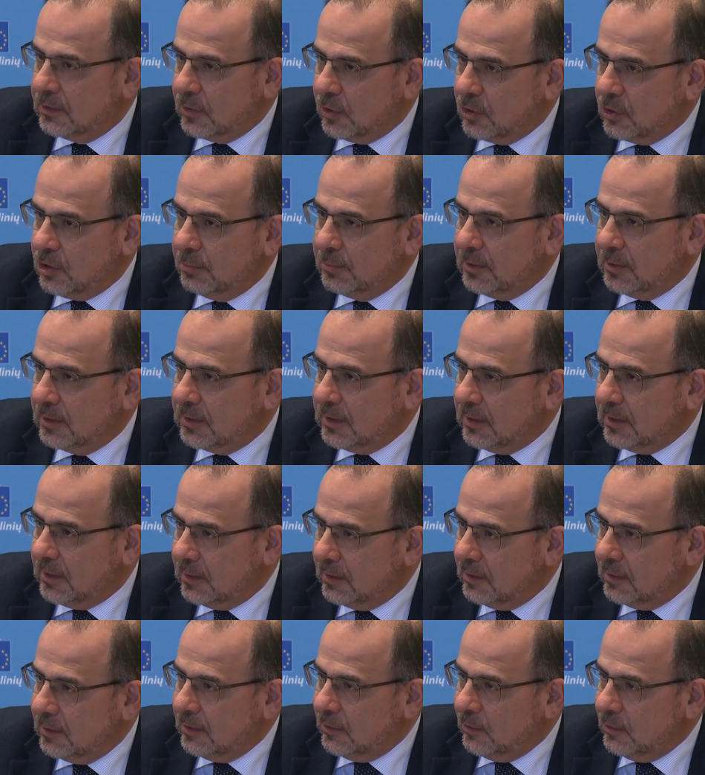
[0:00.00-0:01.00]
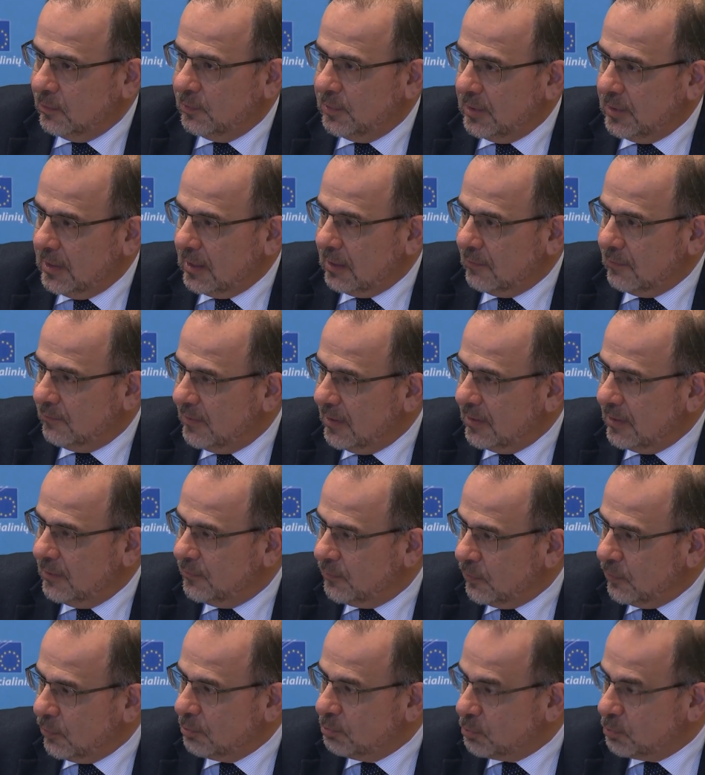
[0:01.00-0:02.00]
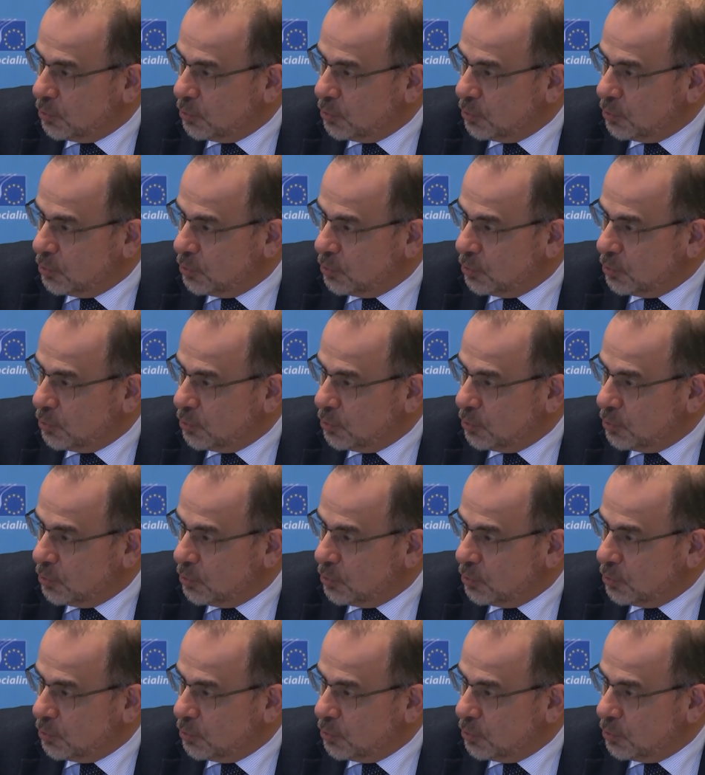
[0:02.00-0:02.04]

in the committee. We are very for